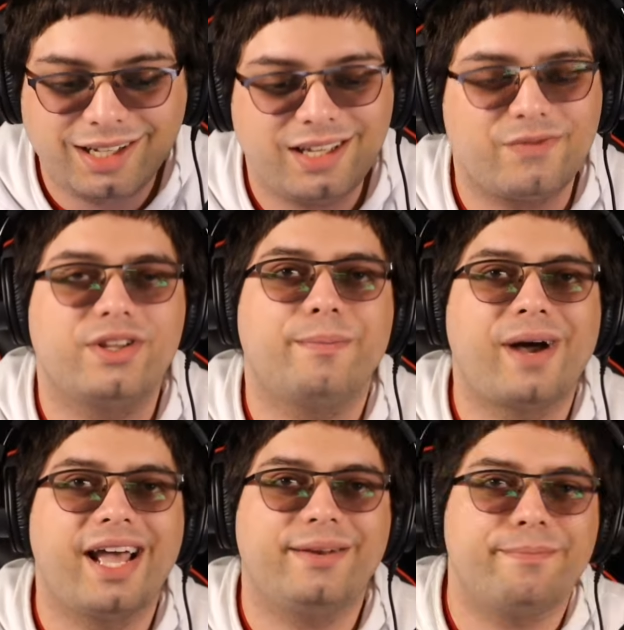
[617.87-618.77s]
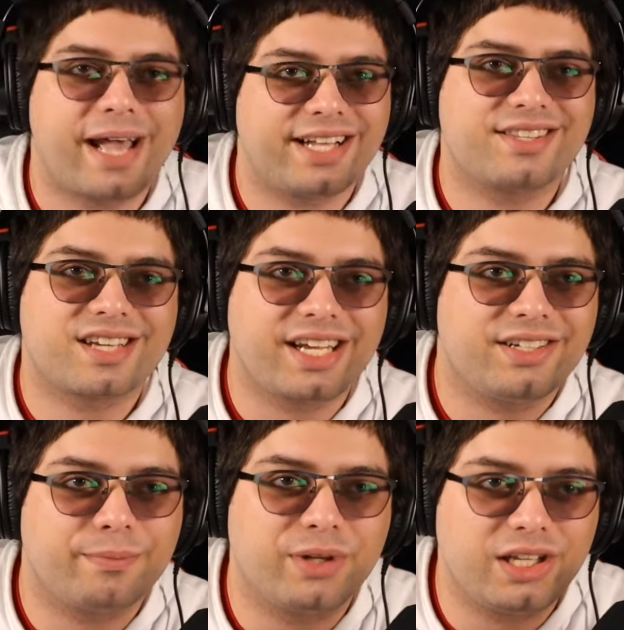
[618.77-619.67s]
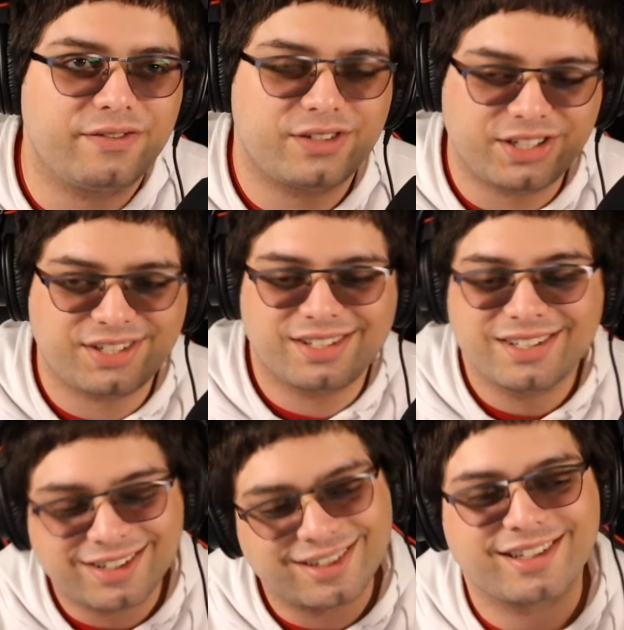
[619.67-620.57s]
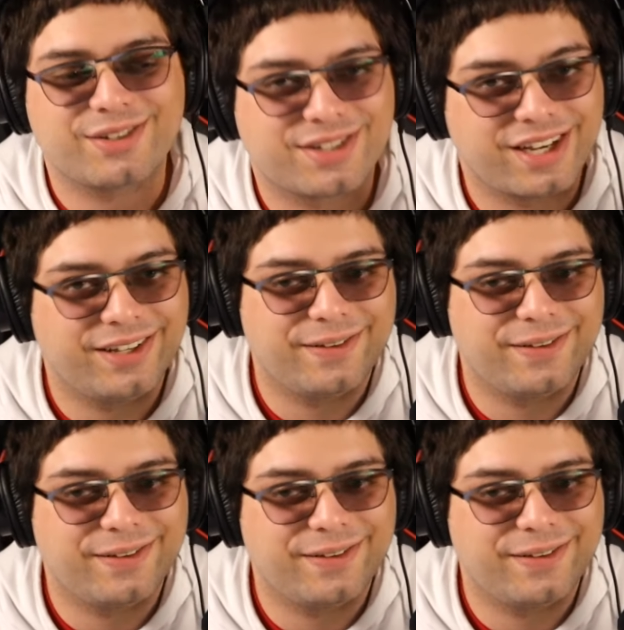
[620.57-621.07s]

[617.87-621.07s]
even the Mad Titan believed it. That was tight.